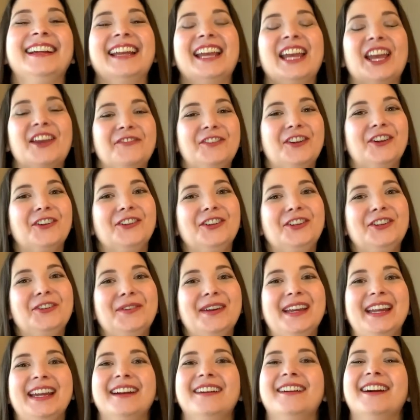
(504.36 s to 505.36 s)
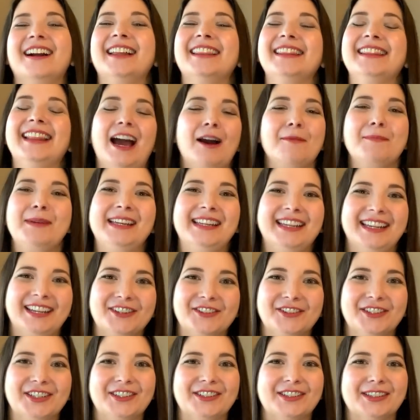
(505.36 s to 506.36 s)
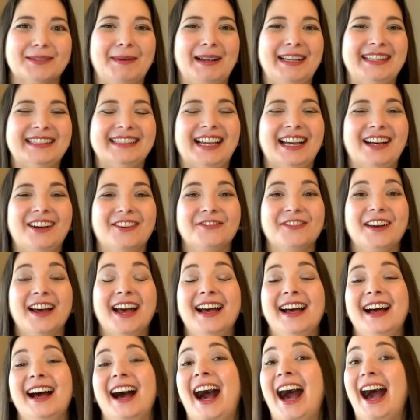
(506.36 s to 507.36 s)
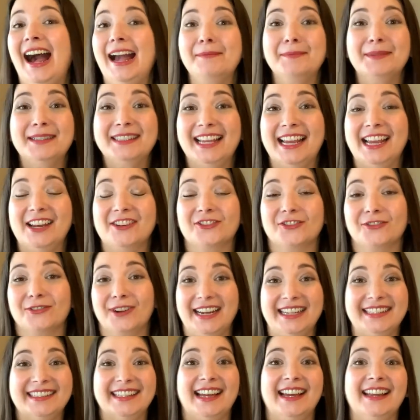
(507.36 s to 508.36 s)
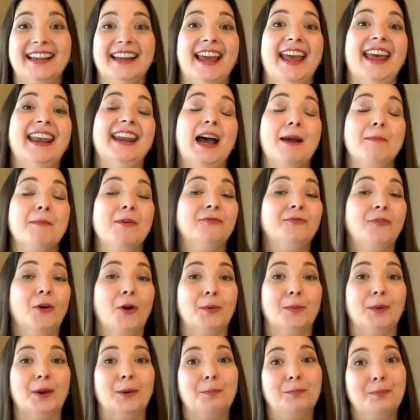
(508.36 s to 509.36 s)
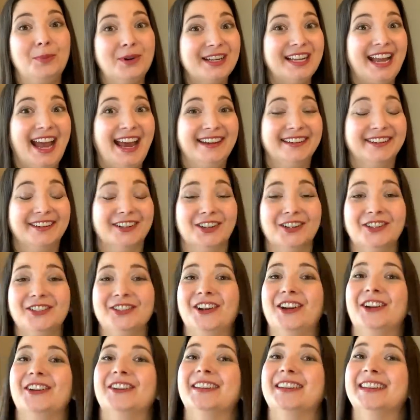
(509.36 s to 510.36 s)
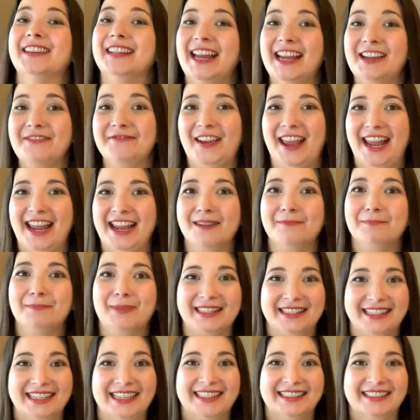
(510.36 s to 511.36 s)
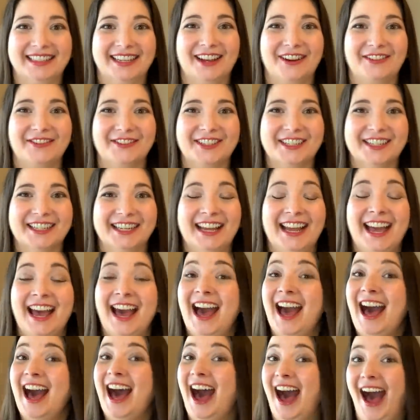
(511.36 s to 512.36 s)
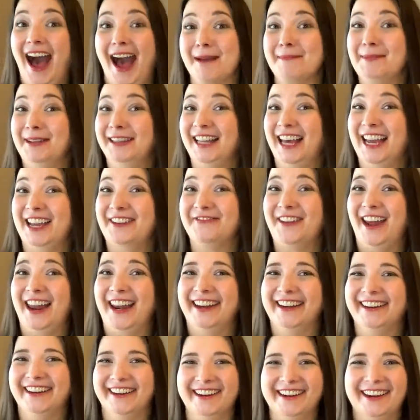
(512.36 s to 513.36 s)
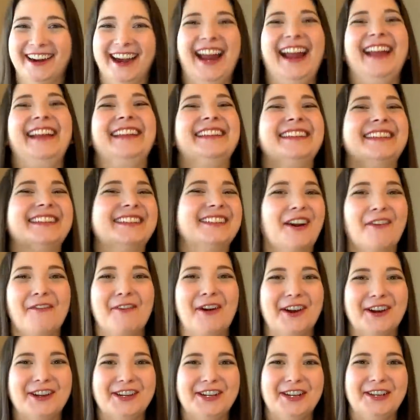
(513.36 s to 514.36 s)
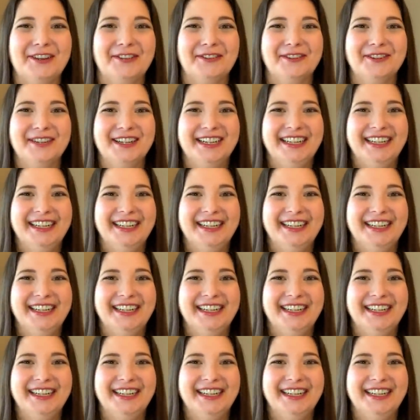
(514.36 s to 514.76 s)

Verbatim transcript: If you're new here, allow me to introduce myself. I'm Sage Grayson, and I'm a former book editor turned life and business coach. I'm a life editor, and so are you.